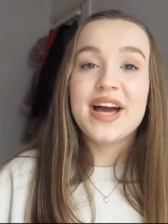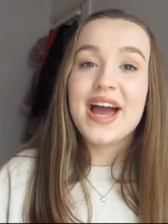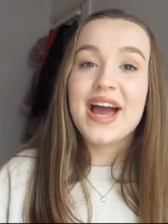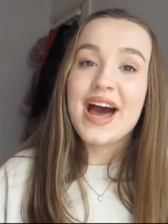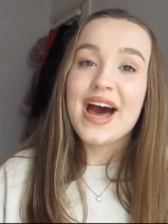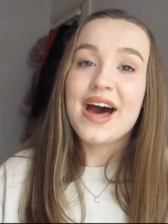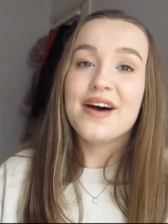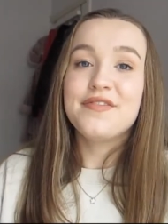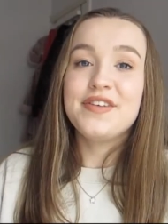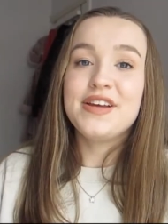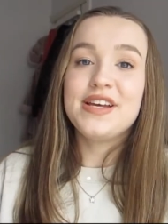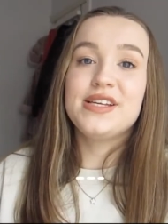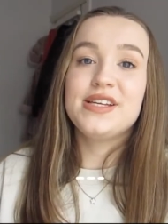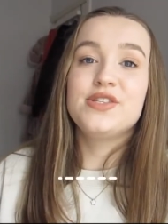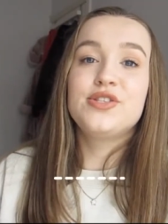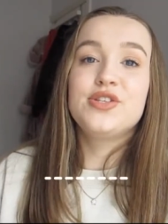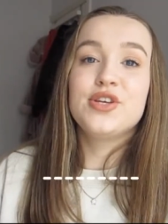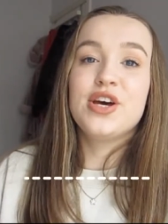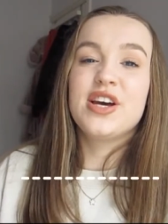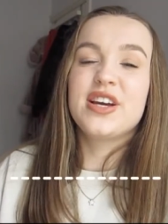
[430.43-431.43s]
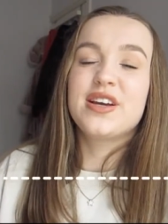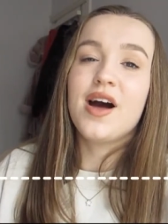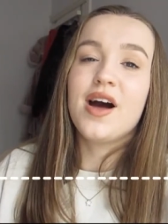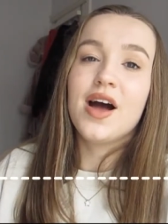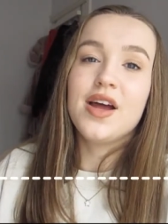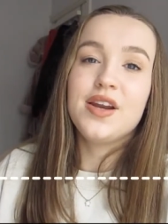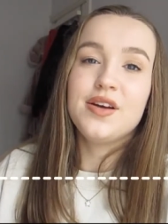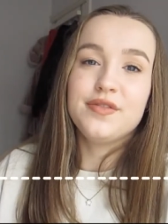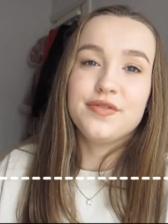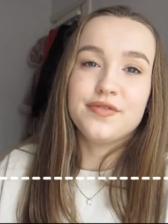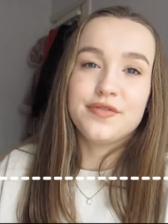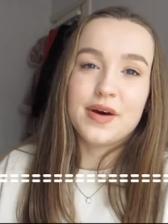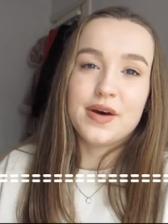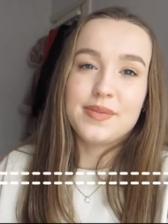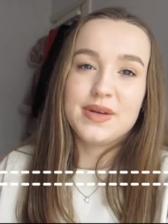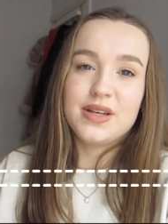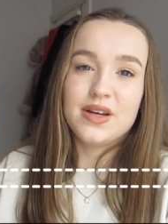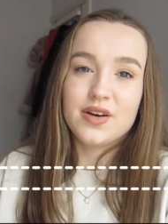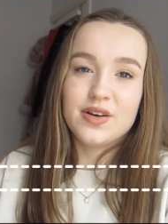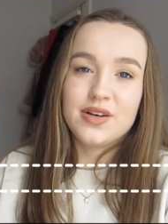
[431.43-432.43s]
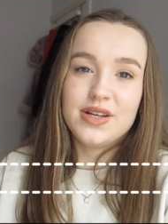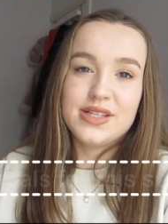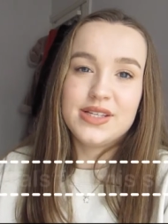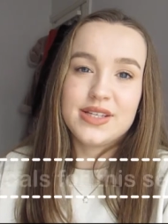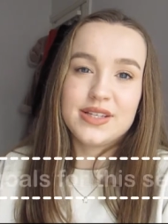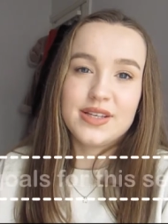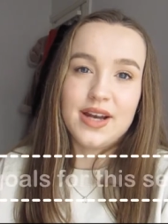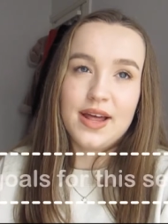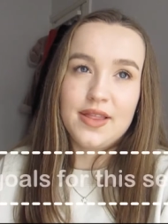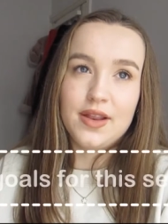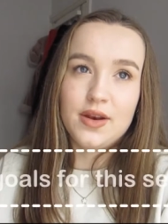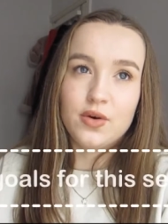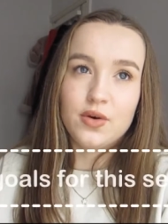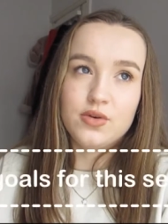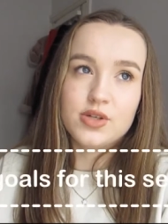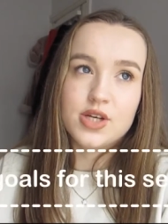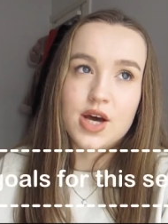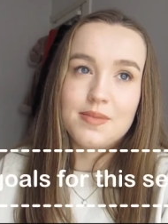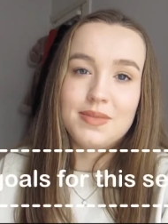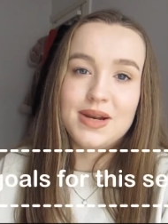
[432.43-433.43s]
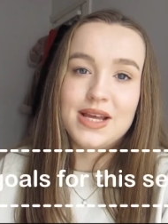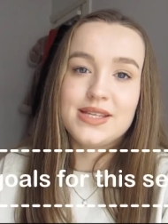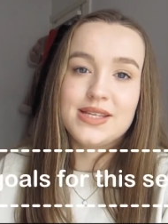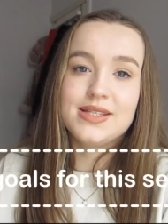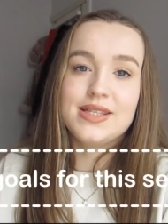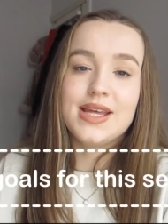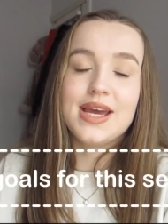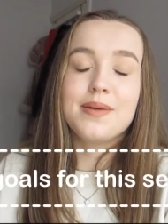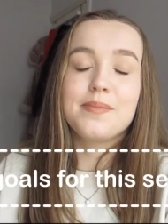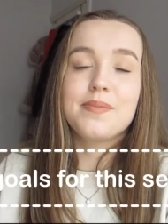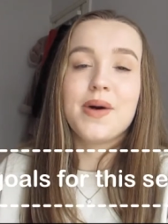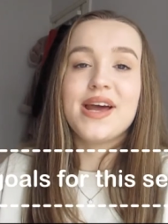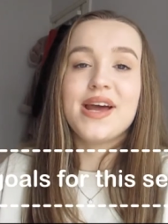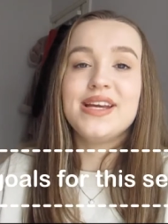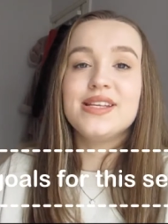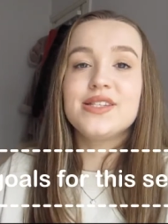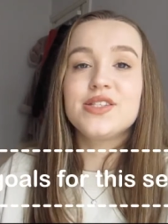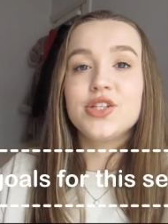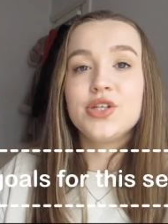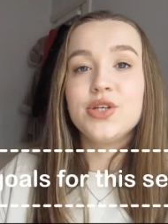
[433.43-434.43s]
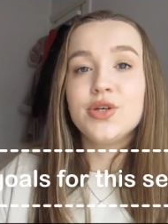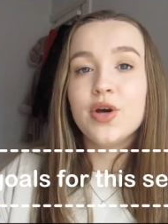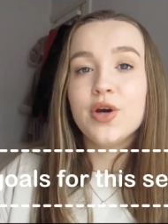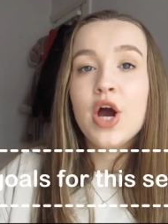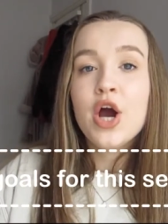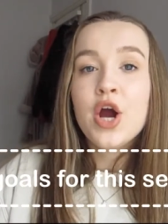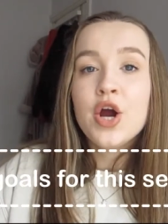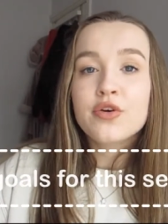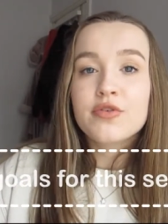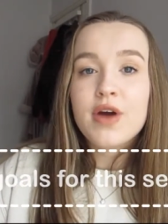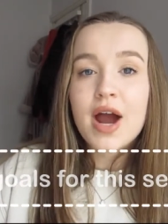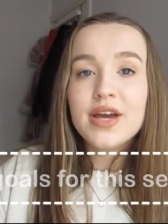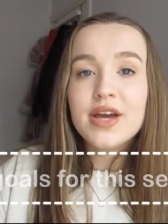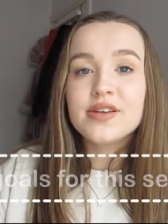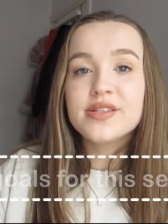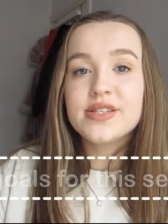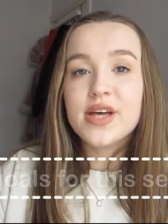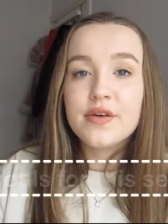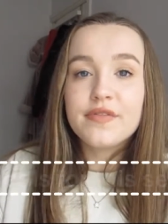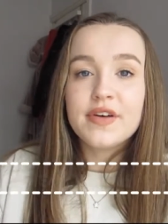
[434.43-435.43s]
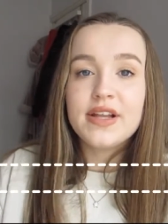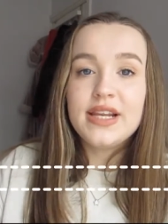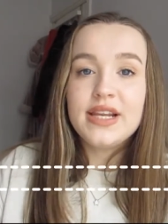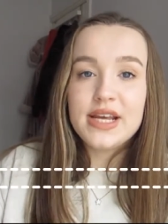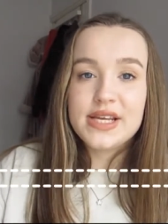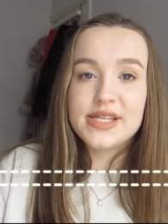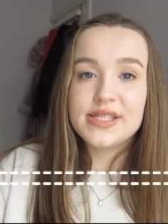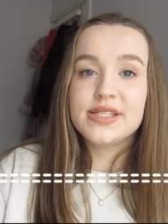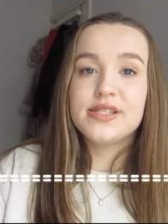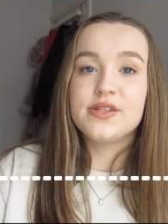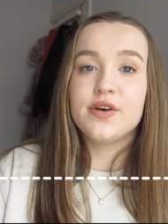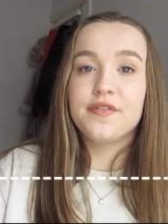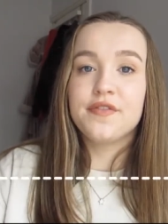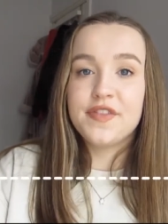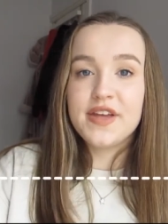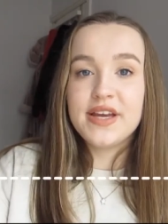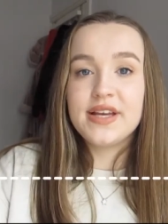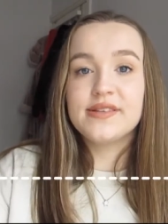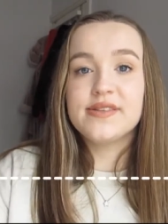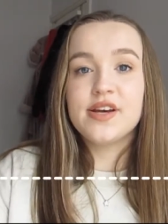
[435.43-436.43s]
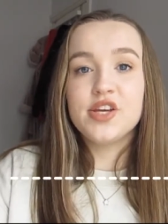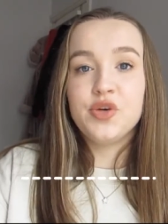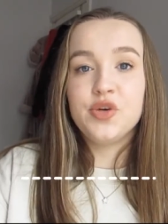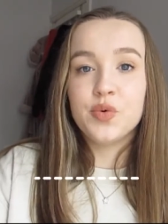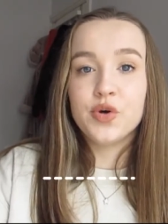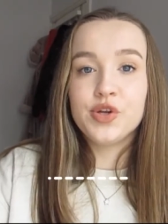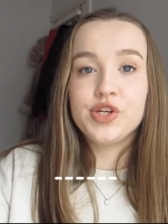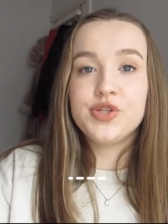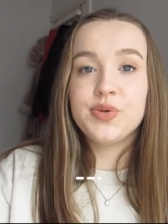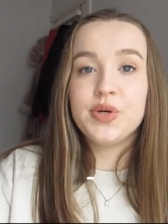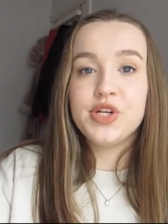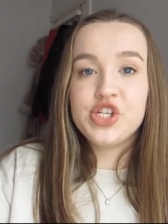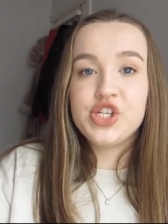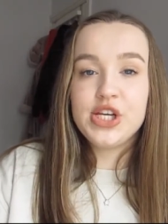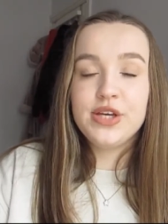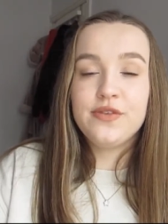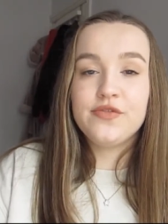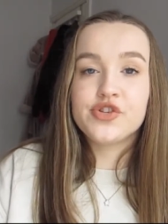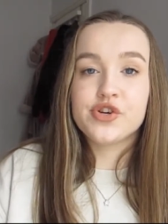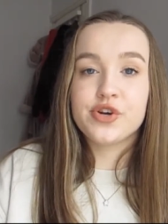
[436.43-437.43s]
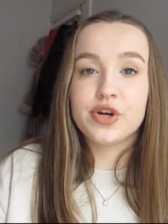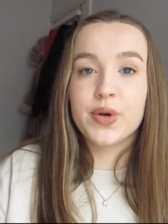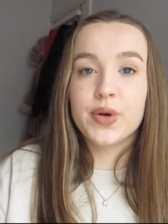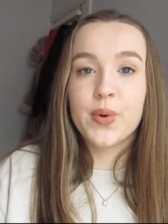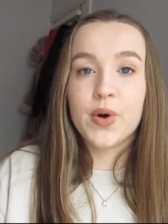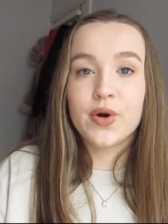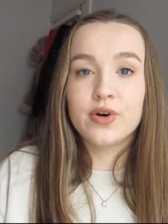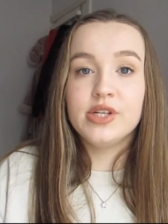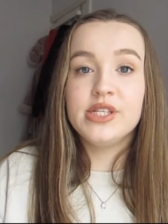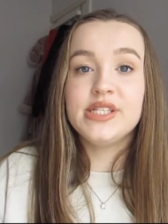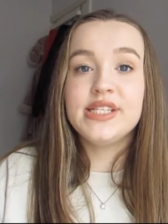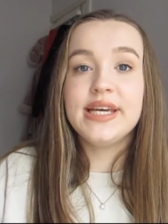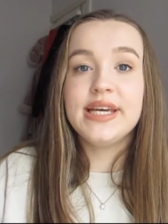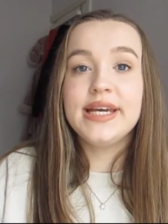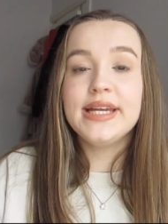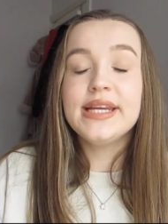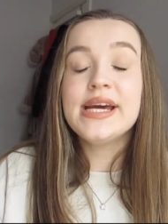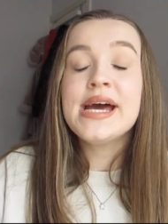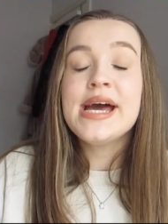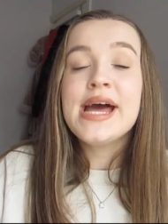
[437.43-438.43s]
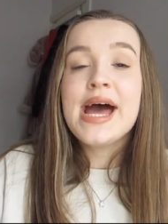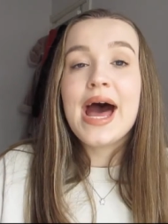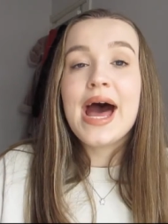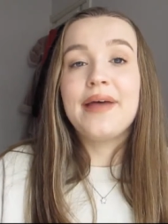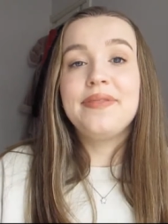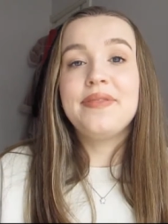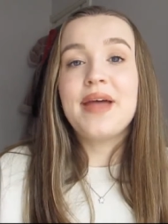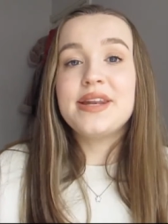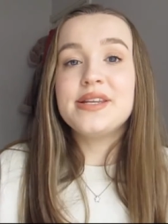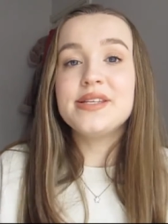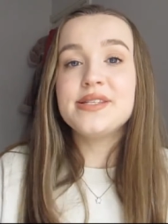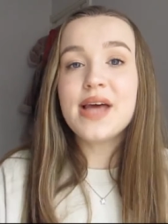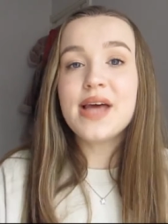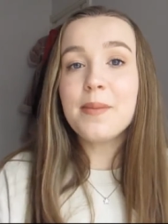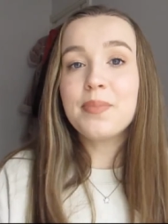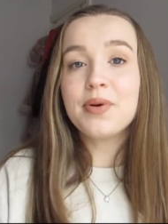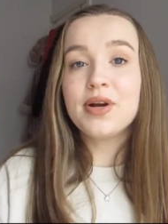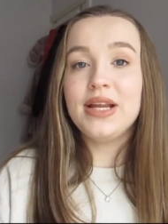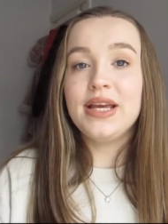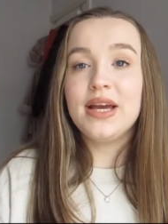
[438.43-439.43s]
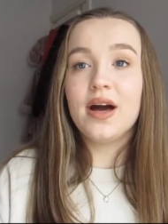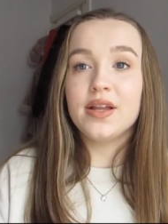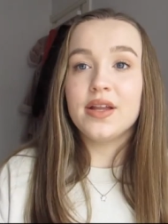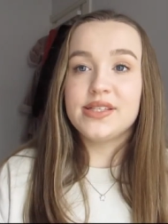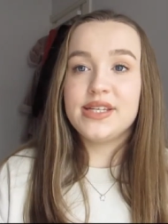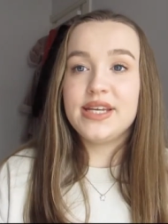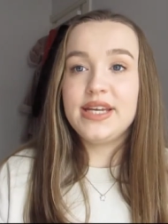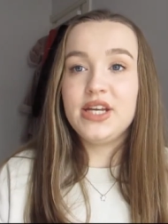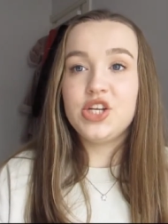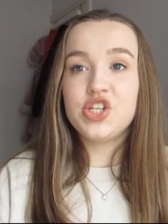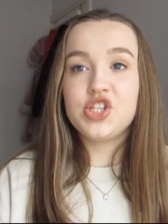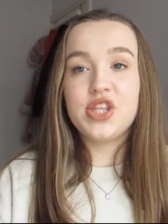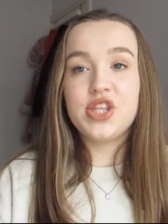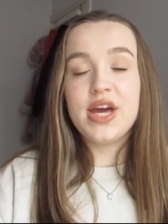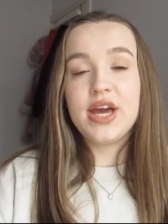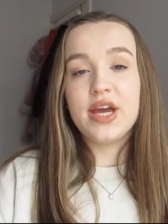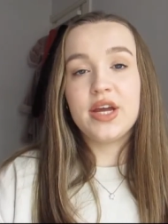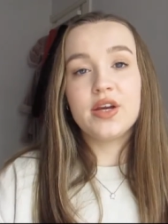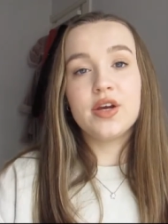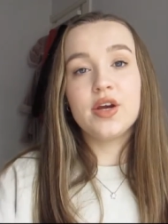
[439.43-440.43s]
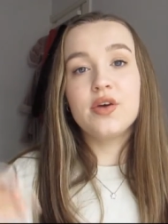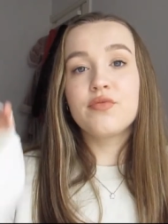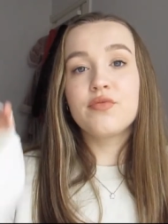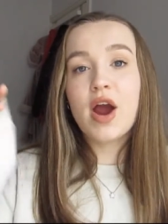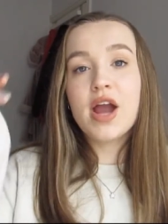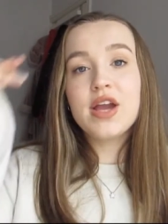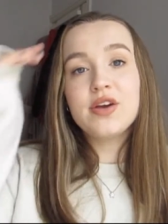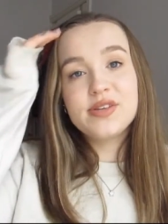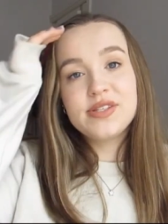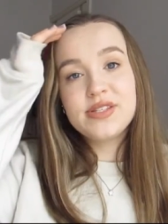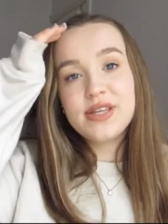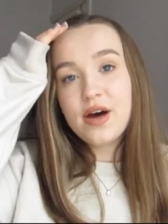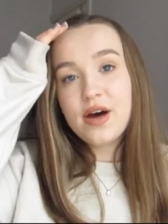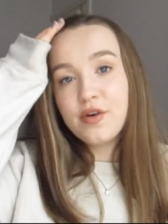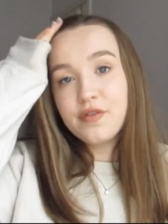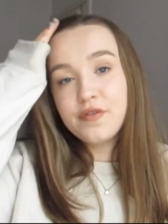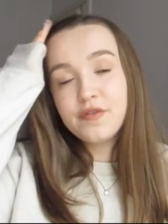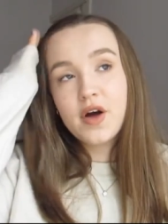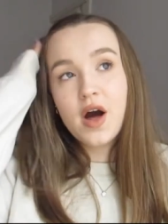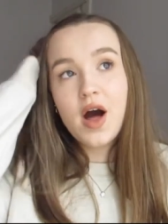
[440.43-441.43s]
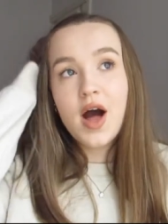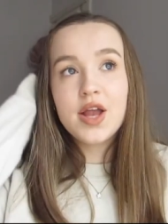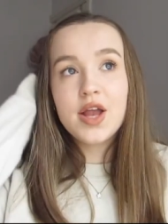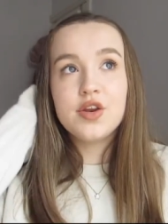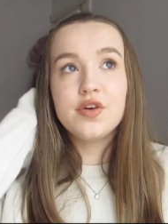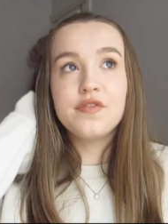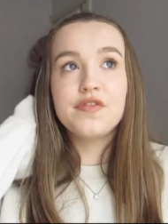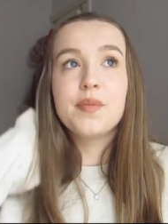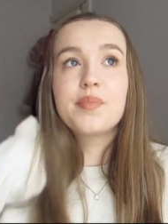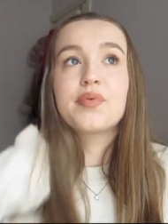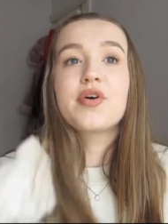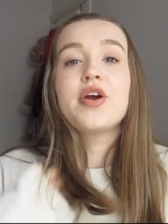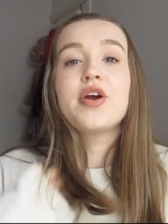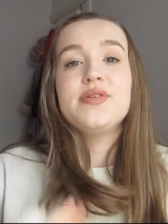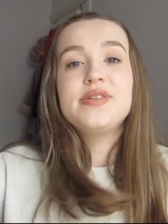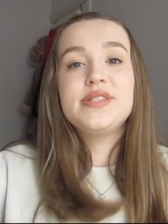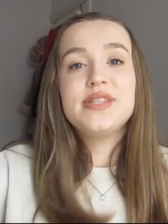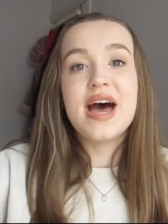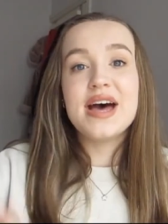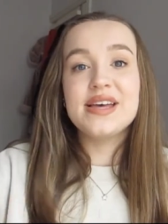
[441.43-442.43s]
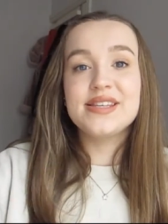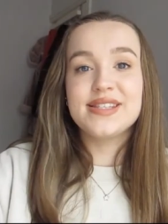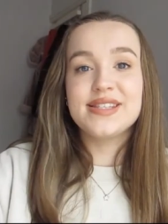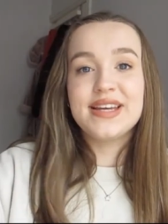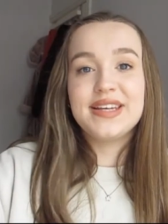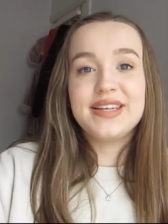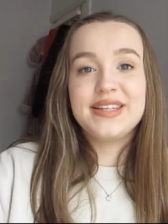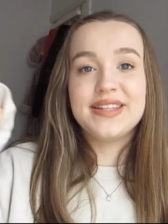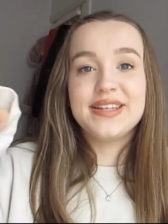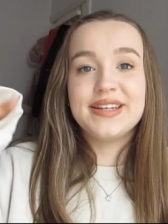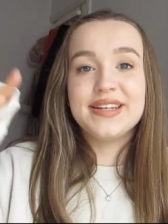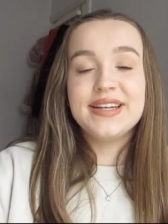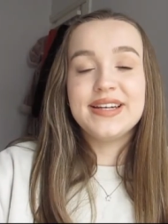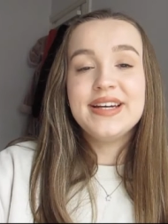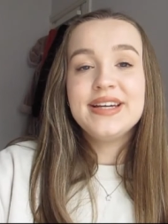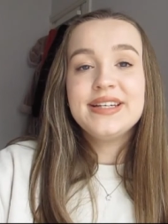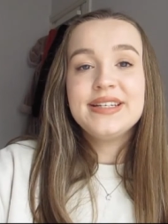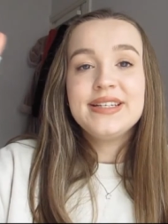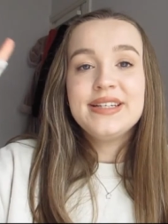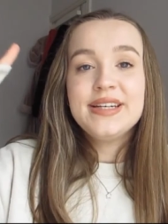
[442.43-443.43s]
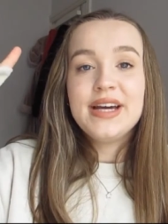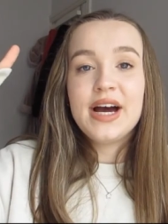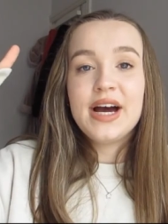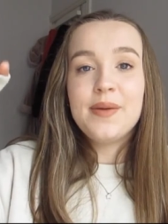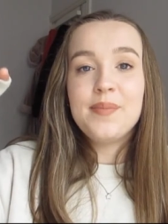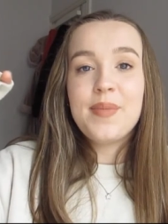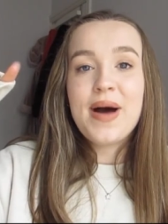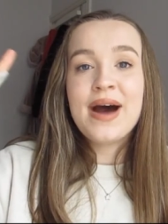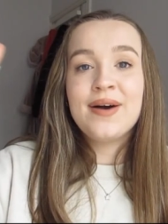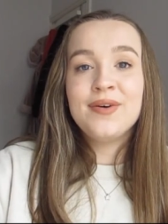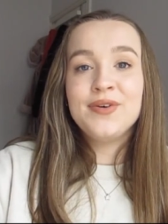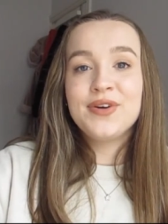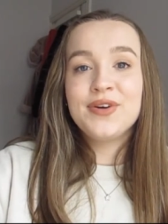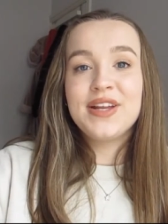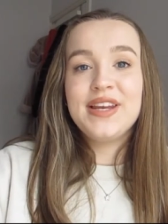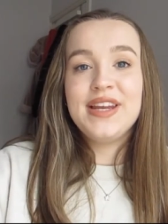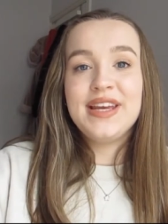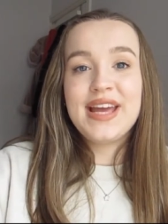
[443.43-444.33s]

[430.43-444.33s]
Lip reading: have is a kind of, I mean, I already said like the long-term list thing, but it's to write yourself a list of things that you want to achieve during quarantine, and then separately under each thing, write yourself kind of the process, like the how you're going to